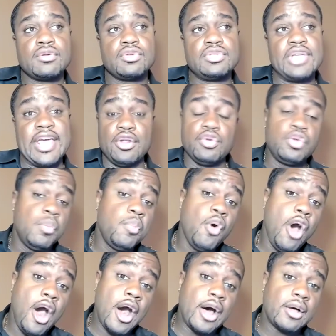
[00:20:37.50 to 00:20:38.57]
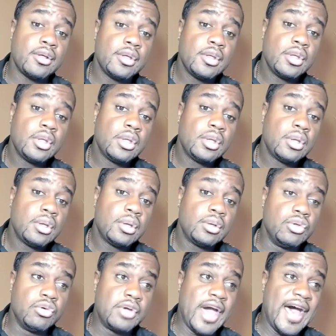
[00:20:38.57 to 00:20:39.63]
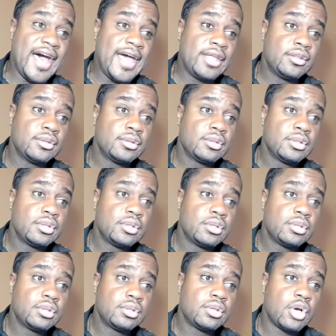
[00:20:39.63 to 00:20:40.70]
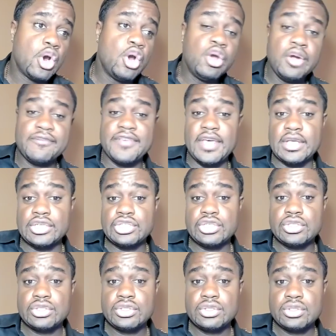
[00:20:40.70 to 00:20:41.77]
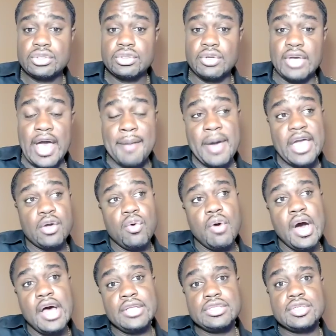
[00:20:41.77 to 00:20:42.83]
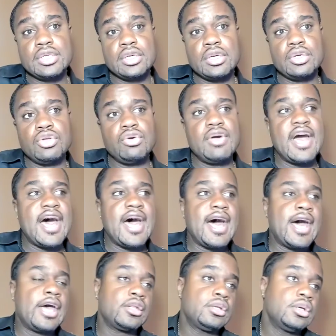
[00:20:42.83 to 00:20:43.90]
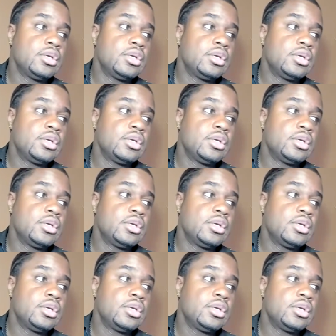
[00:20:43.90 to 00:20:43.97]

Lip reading: Daniel Dubois, you got Hrgović, you got Michael Hunter, you got